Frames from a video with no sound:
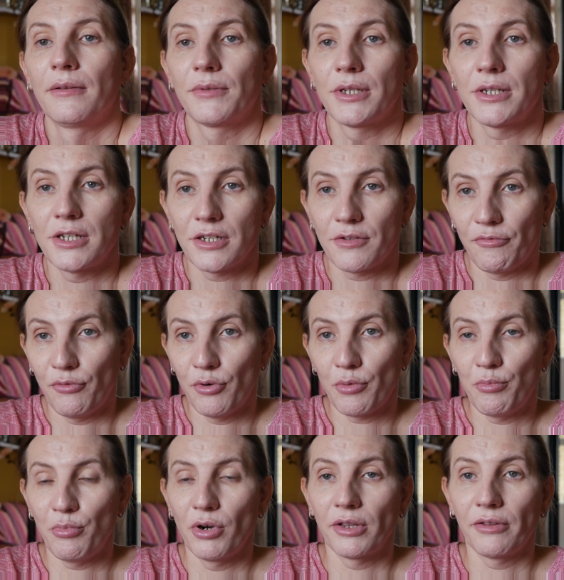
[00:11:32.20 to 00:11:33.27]
This is
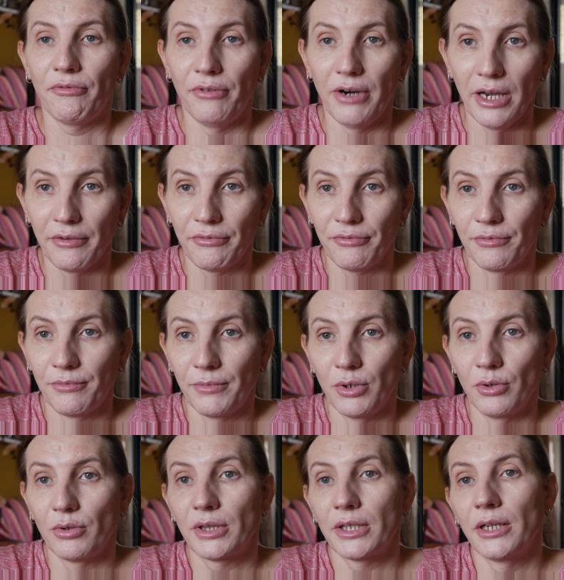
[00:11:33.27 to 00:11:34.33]

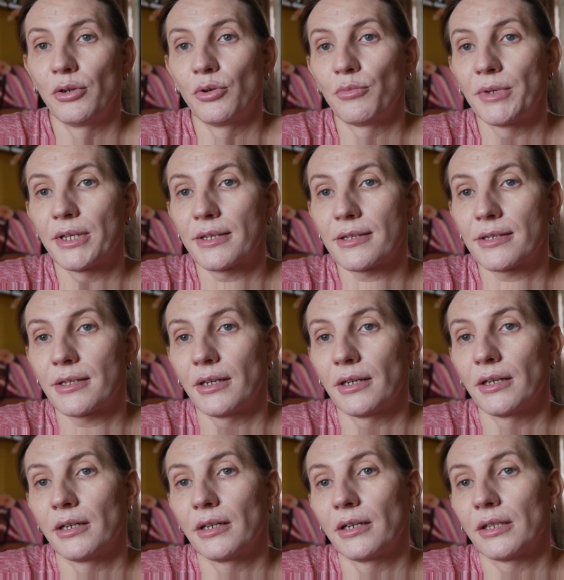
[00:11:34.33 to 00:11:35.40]
4.5 on the Lumix
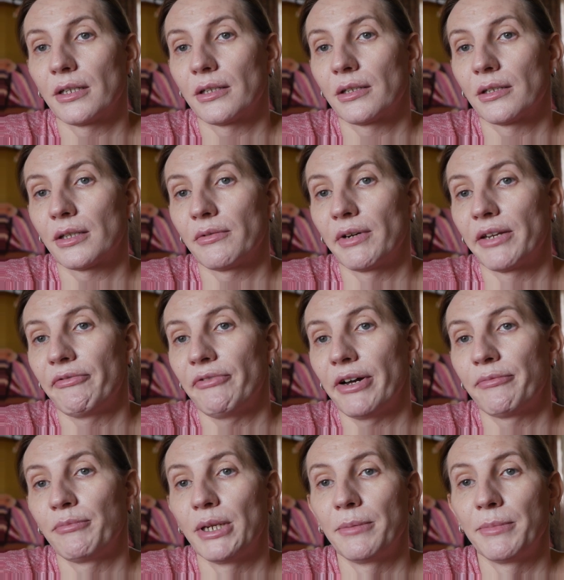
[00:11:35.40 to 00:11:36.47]

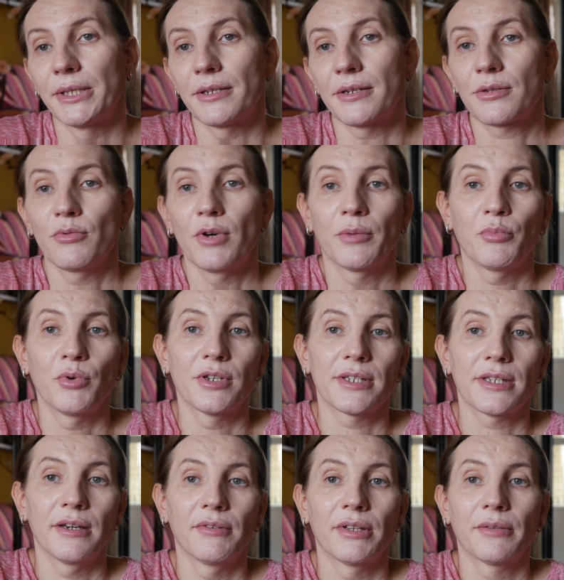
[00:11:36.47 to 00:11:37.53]
25 millimeters
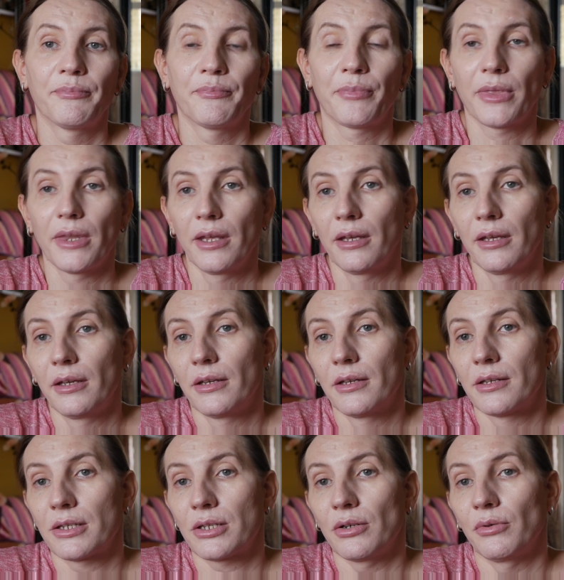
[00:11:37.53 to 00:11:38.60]
1.7.
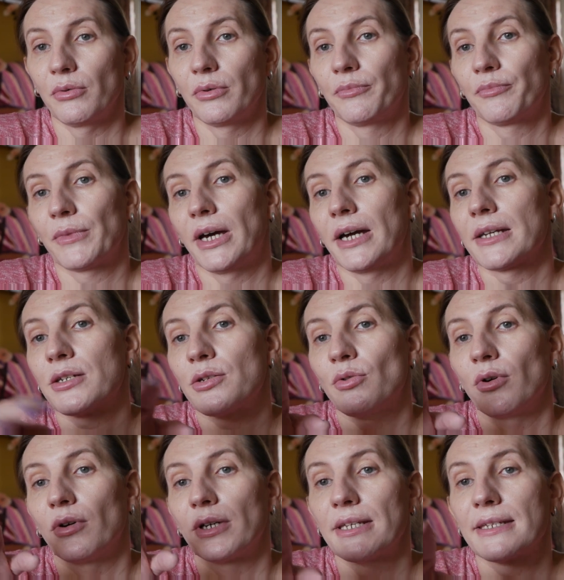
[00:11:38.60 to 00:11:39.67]
So
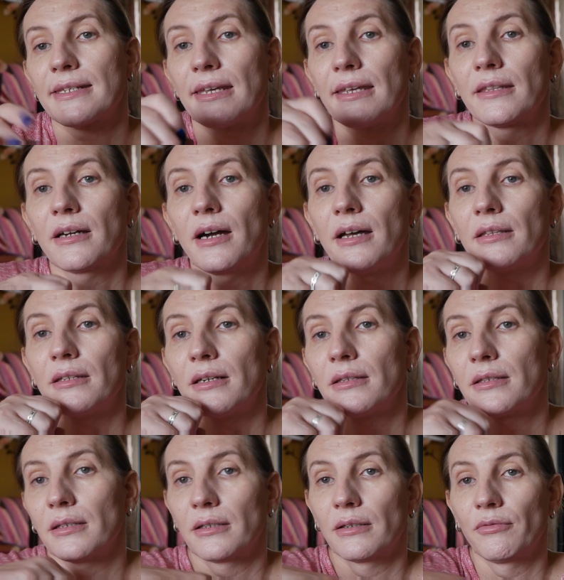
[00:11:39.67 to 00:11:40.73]
ISO is
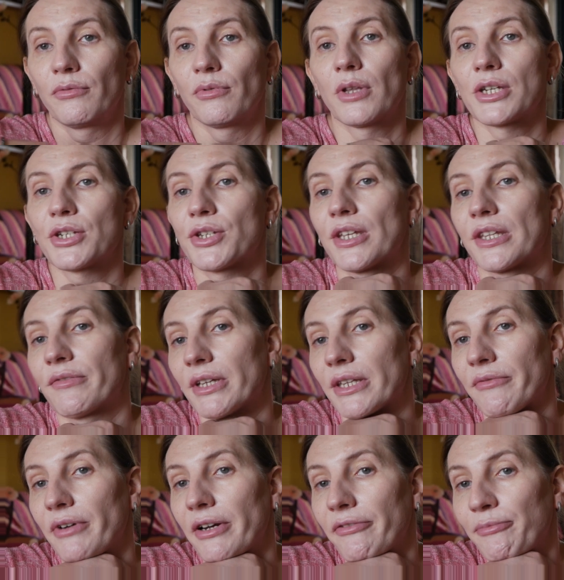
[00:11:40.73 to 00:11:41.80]
800, Full HD
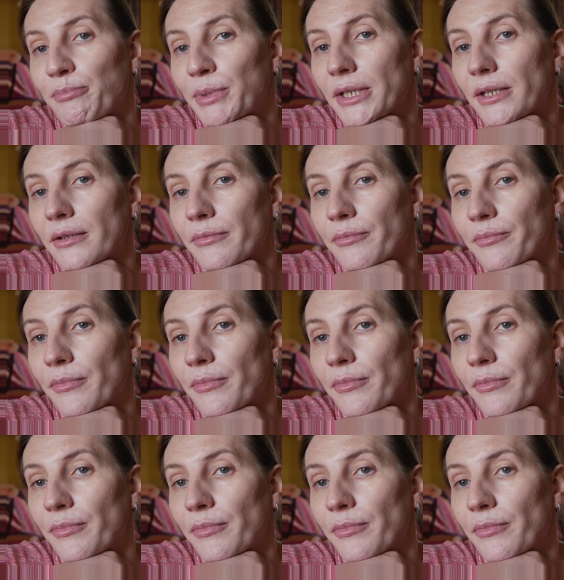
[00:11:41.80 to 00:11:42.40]
25p,